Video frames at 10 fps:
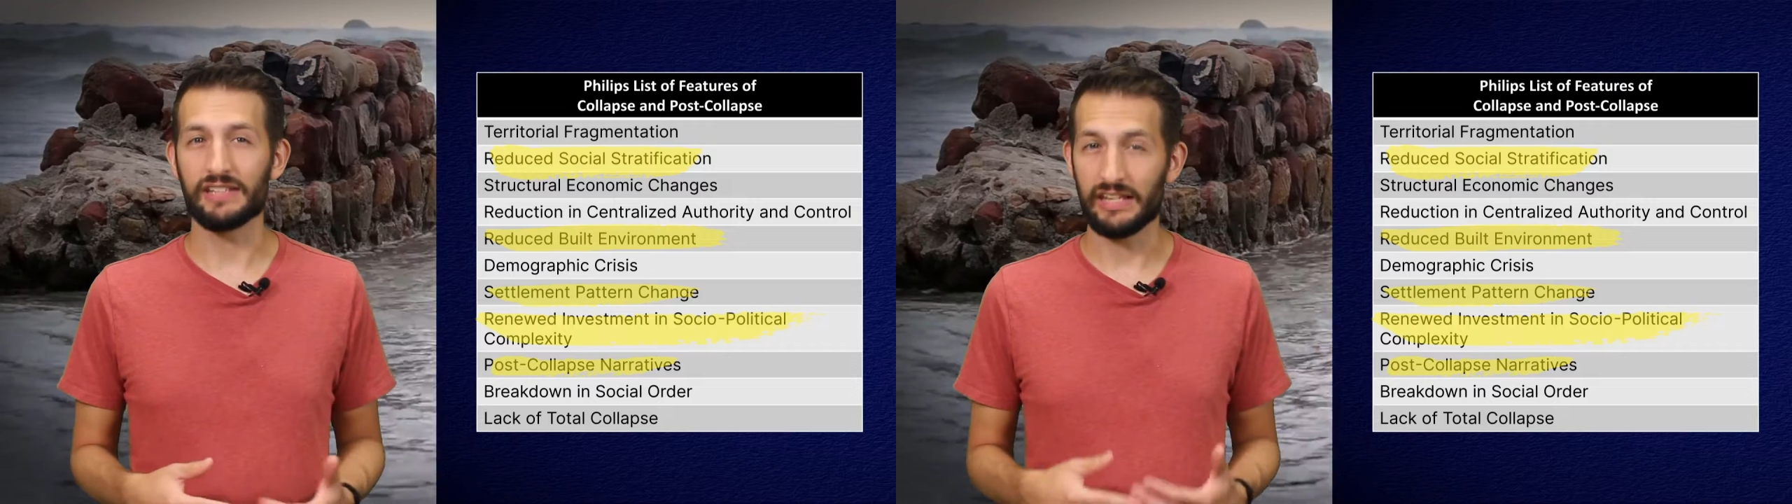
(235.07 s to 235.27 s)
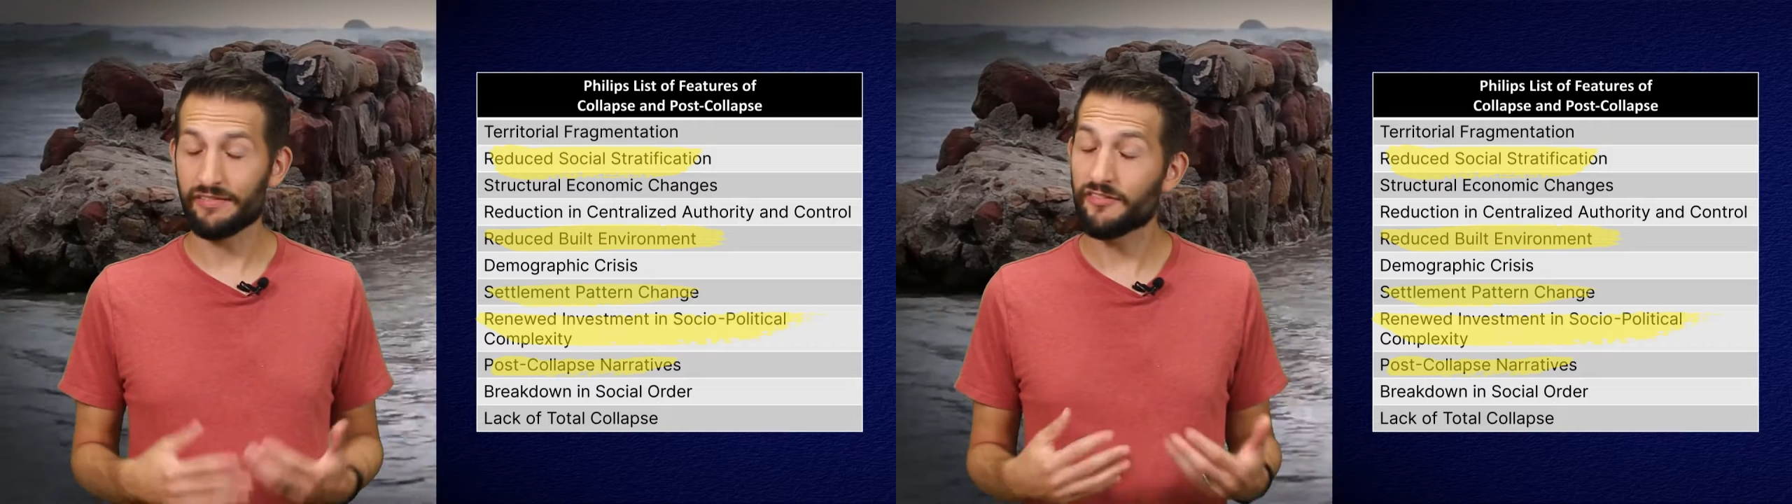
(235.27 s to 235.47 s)

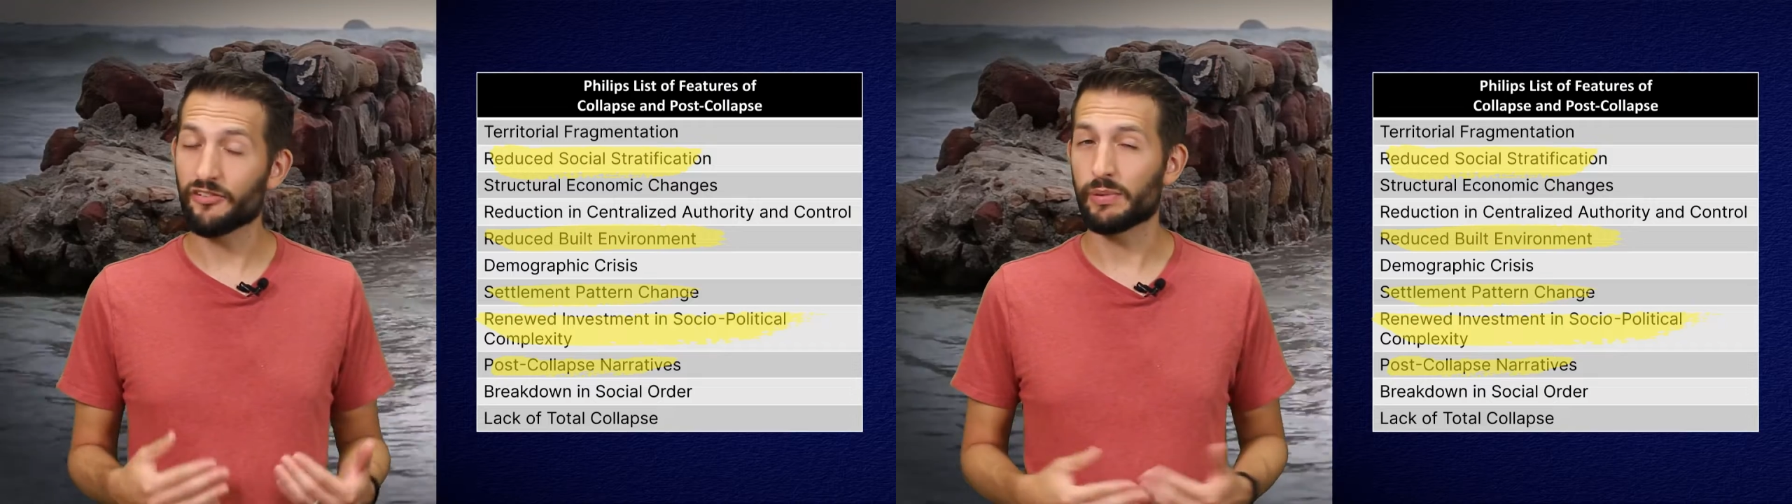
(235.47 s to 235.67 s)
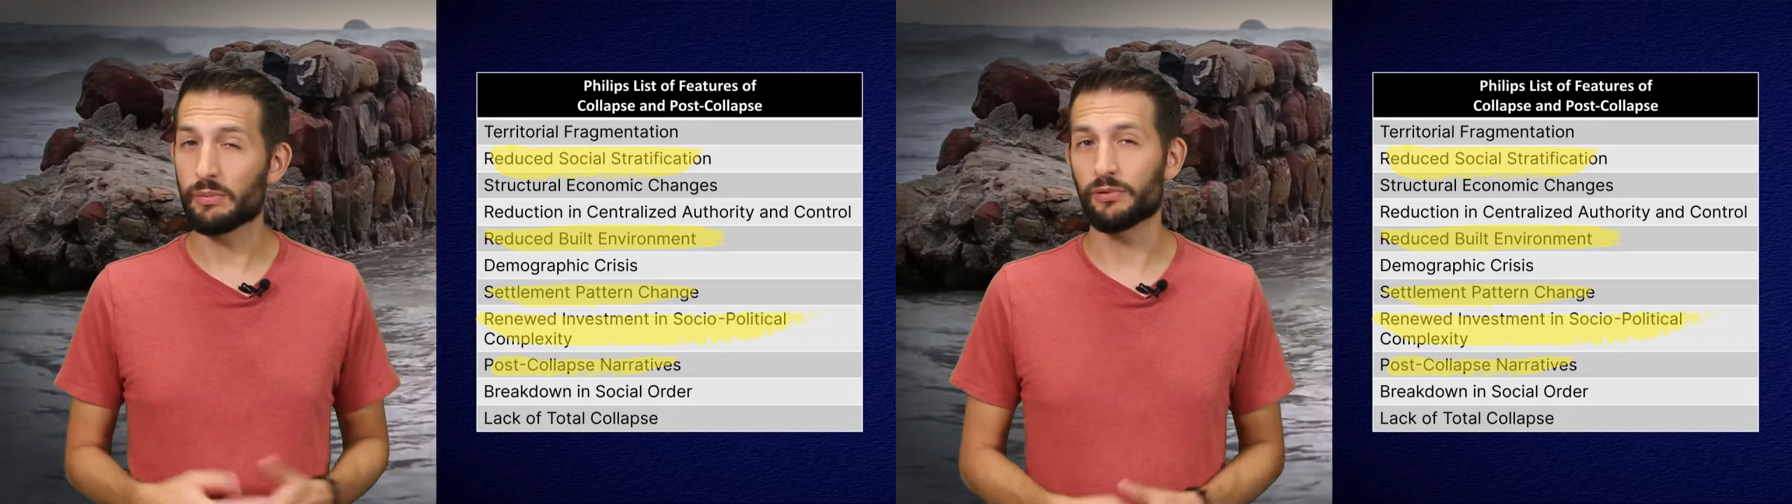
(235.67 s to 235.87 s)
even
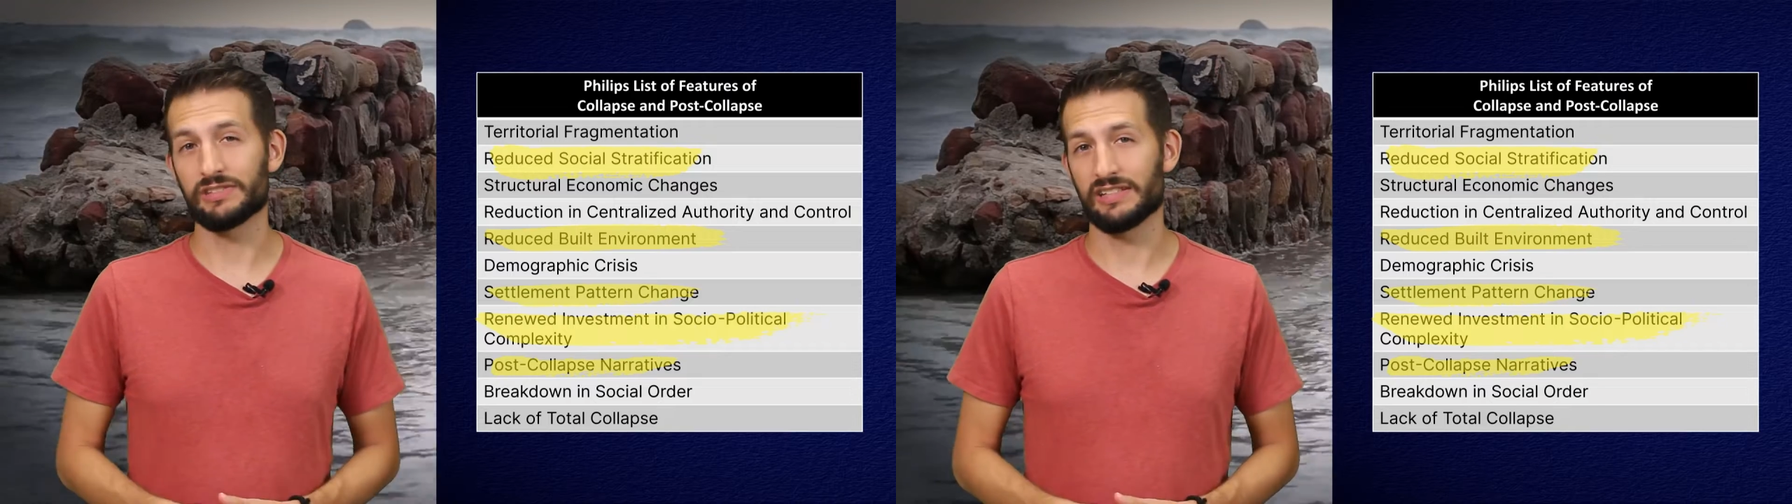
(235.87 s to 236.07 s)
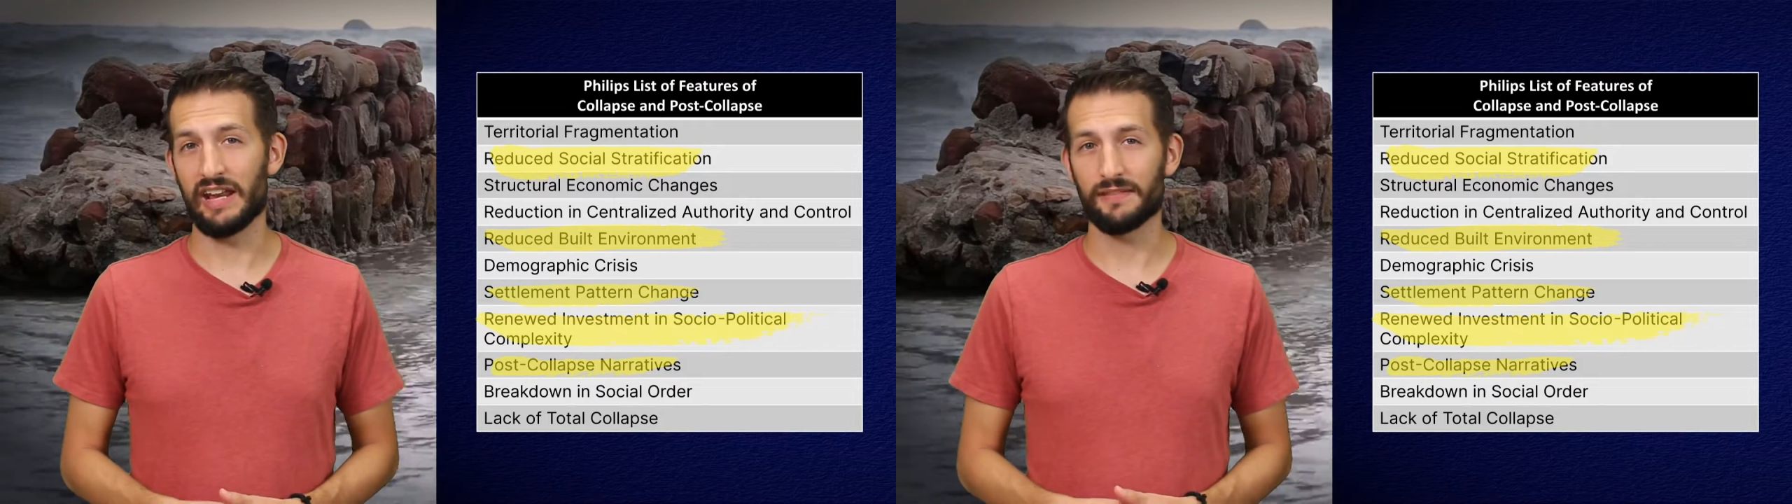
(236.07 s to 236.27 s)
for people
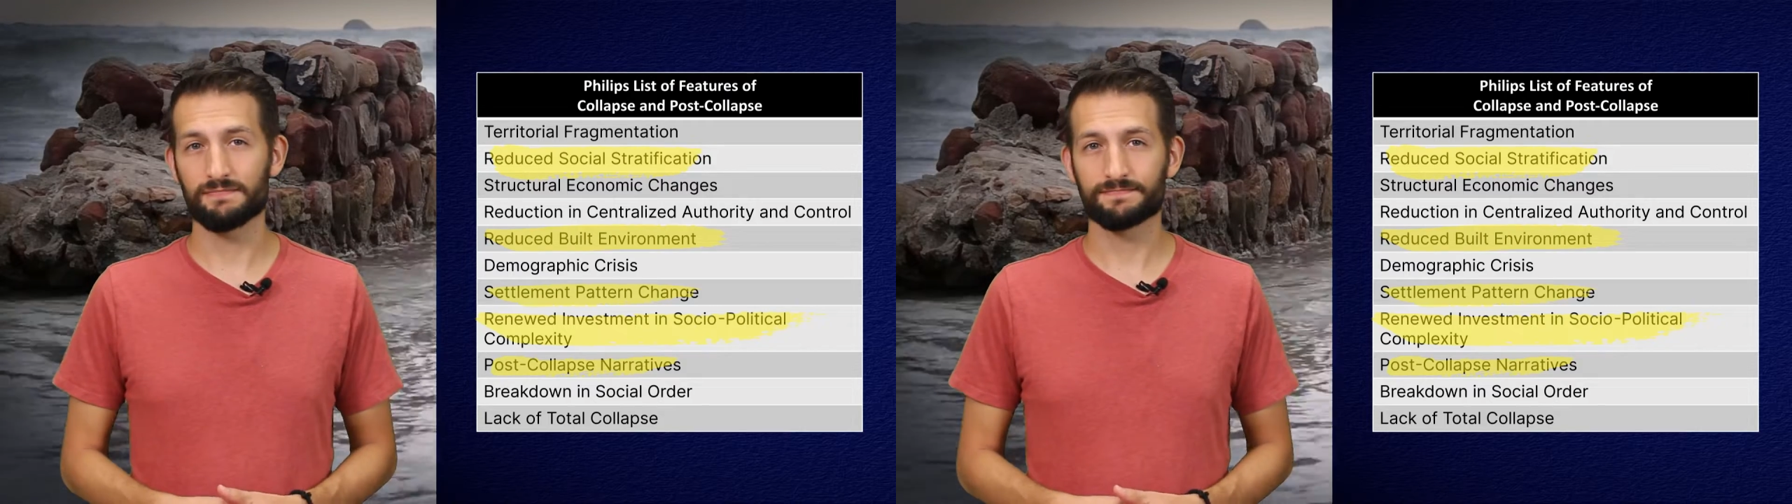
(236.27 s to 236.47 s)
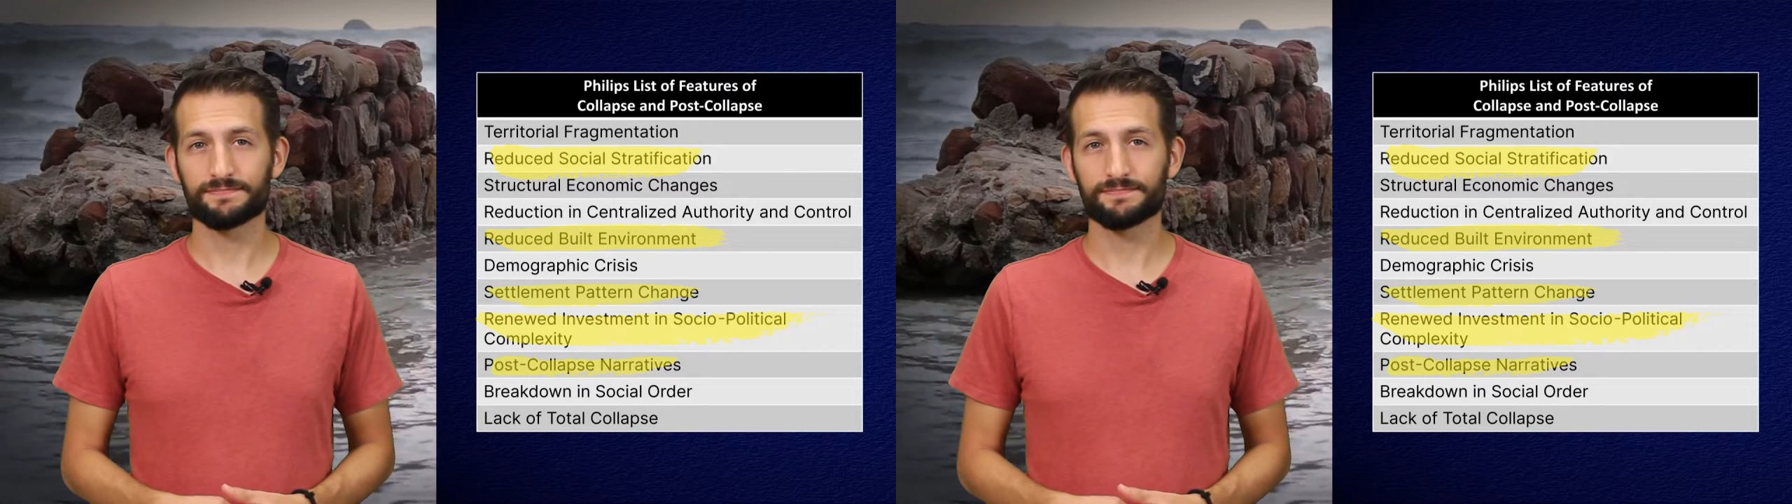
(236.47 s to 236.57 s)
today.